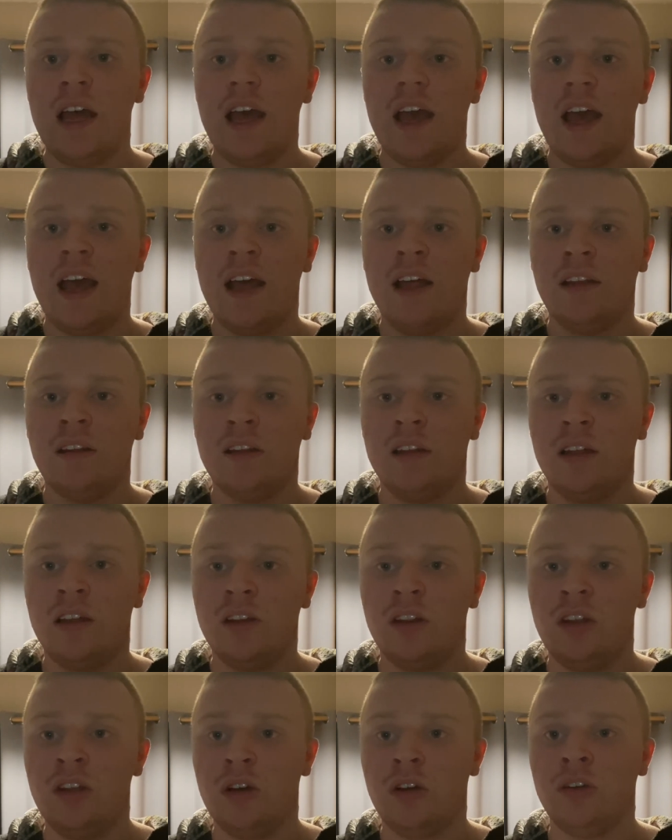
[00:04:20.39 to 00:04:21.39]
and
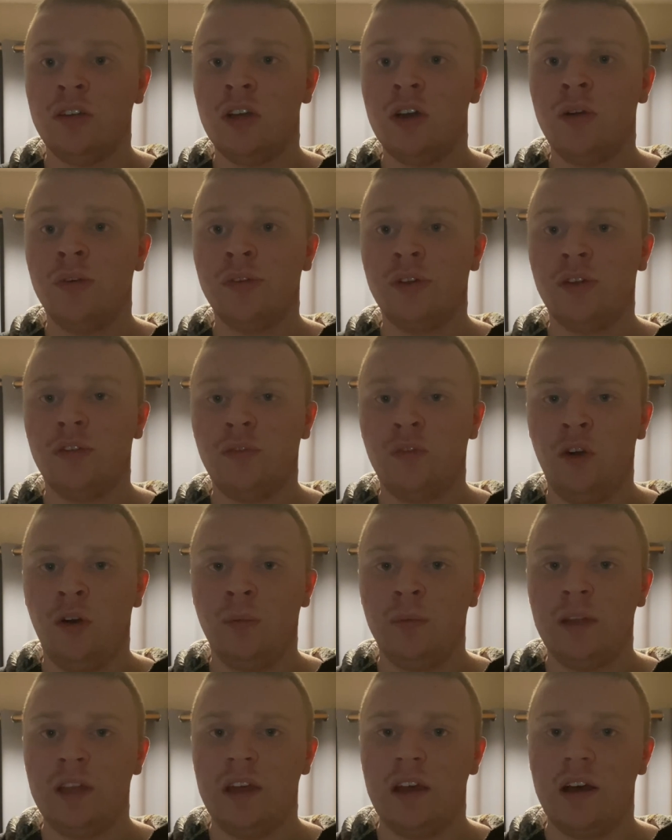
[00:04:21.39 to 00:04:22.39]
the young girl in this film
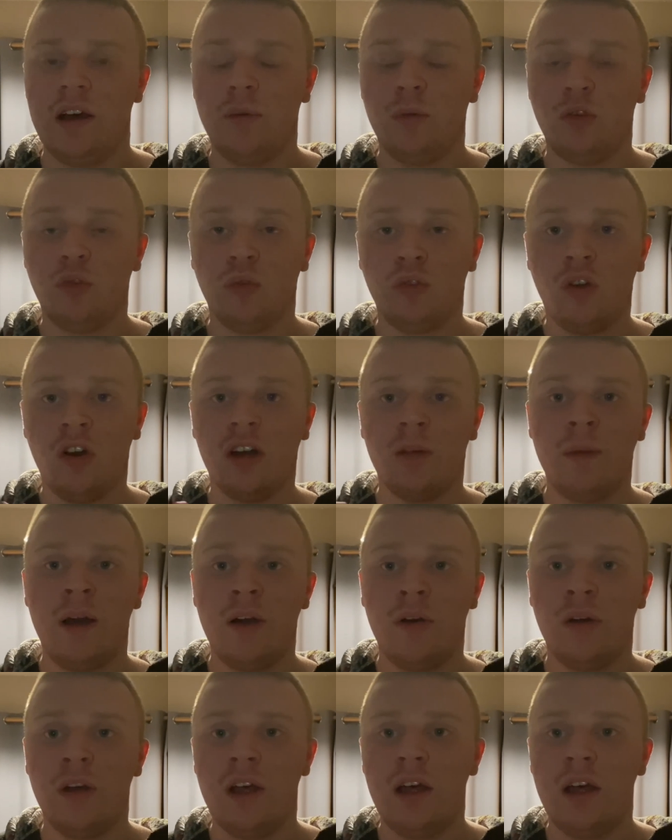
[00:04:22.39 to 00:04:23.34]
here, which we'll talk about